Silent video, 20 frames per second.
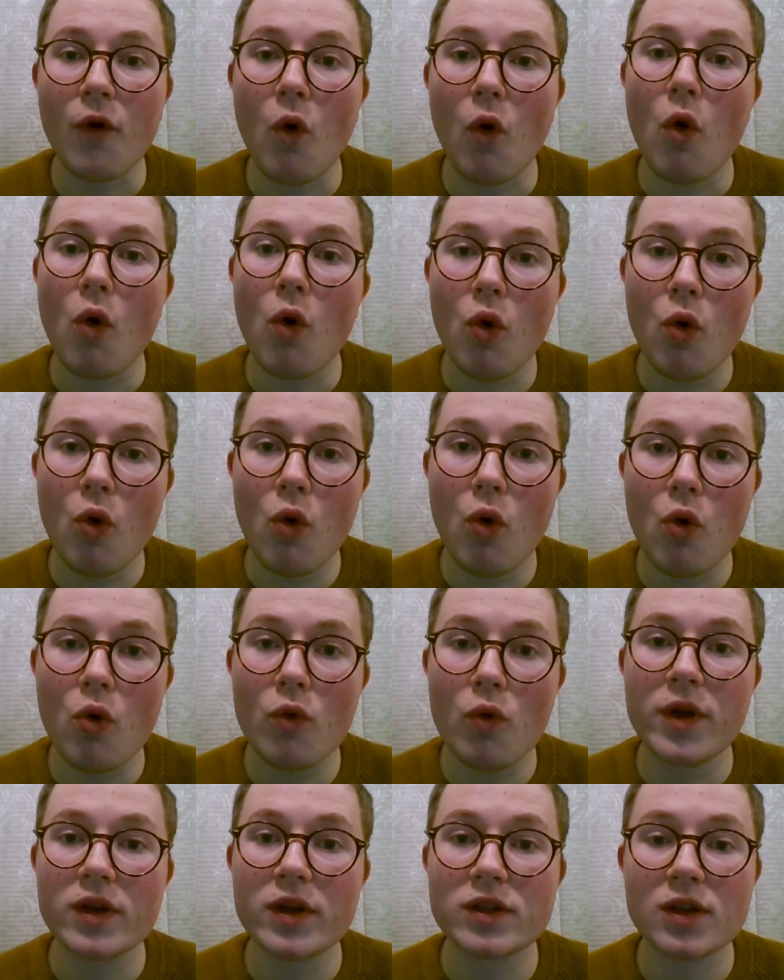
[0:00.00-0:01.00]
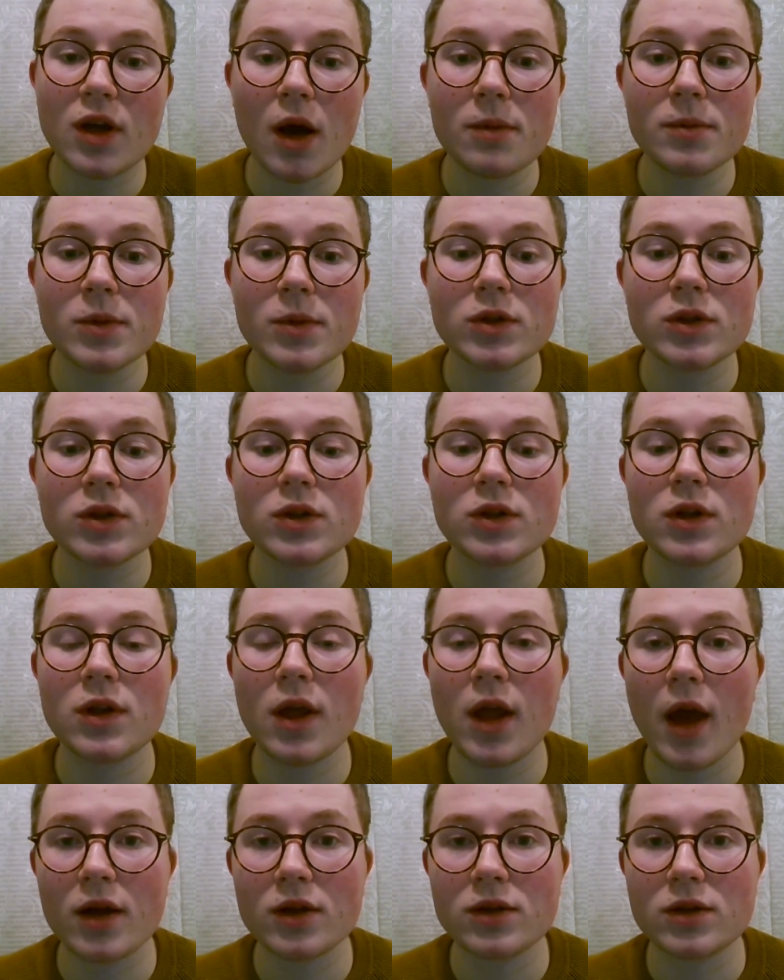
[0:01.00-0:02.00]
for all the assignments to
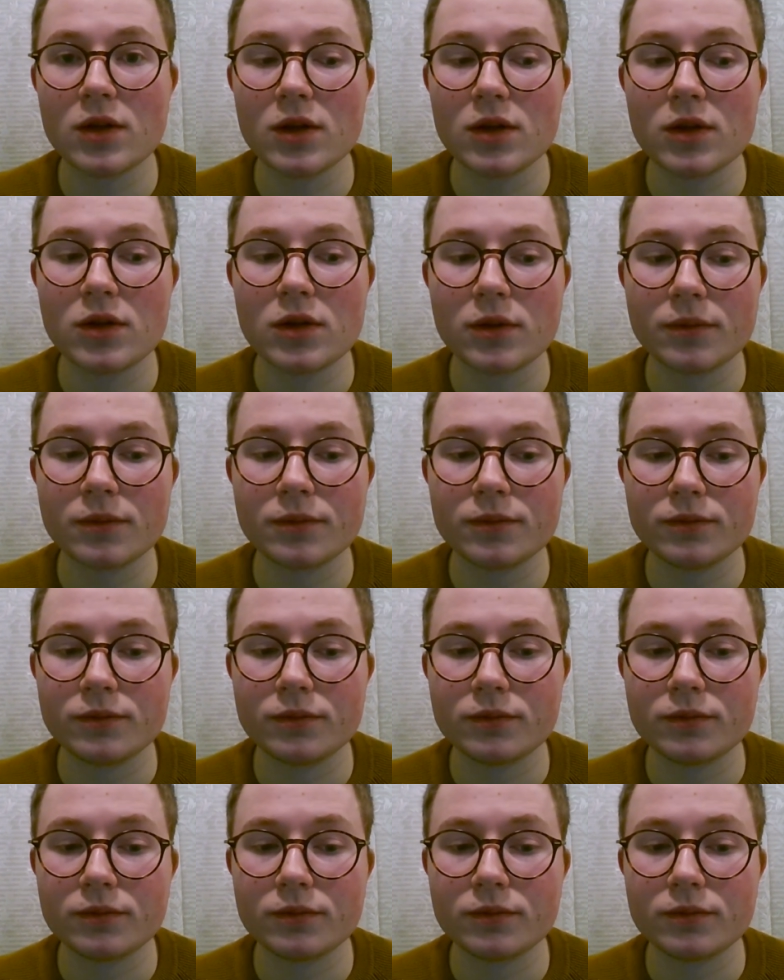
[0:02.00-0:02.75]
the x's.